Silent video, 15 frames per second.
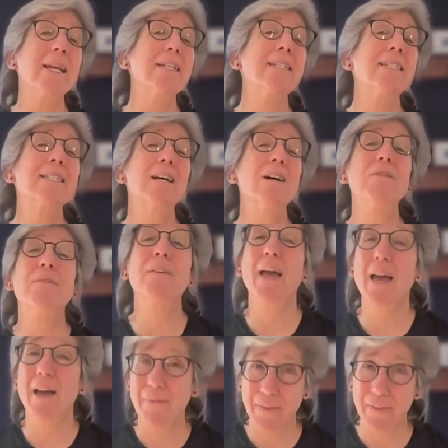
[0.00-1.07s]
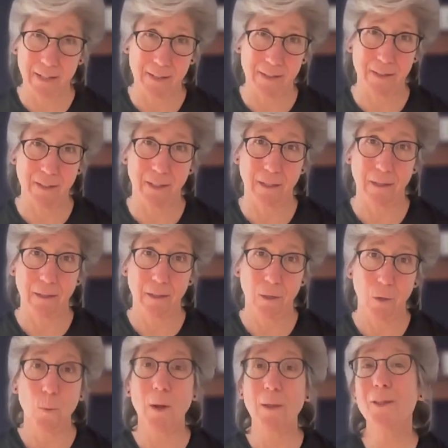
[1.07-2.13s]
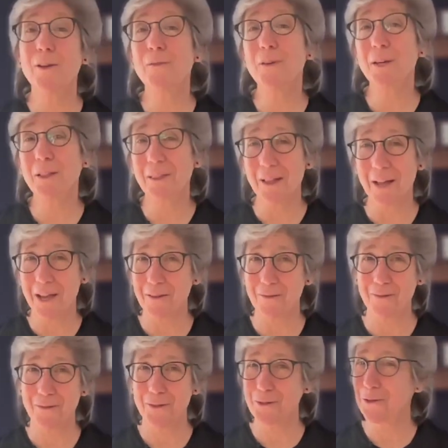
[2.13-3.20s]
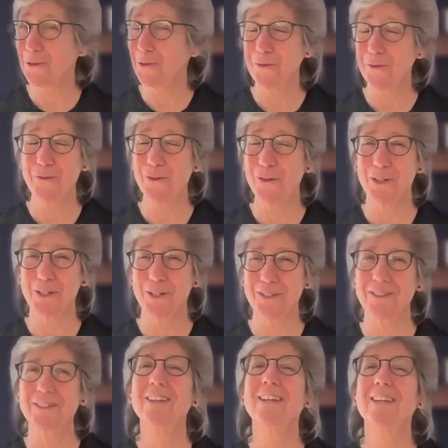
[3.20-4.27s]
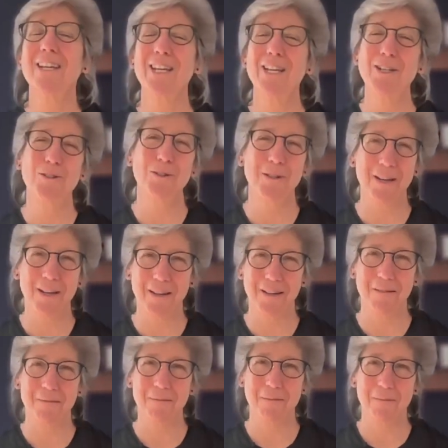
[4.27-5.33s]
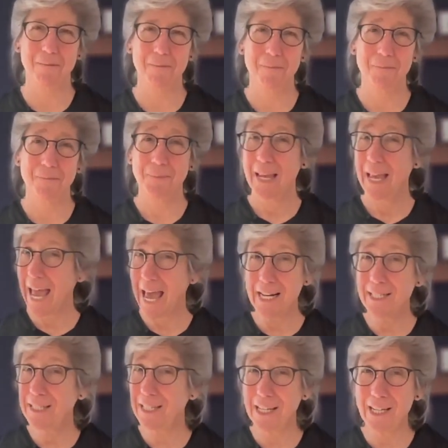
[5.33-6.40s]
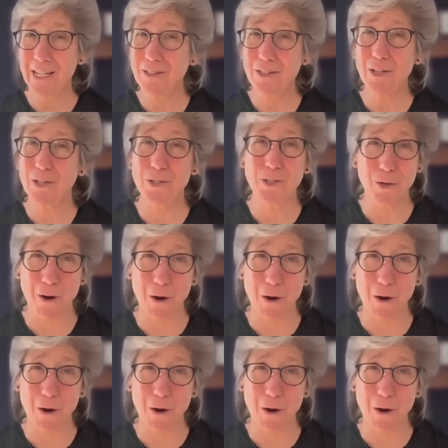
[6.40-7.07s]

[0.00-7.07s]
and self-efficacy while living life to the fullest each day. And it's easy to start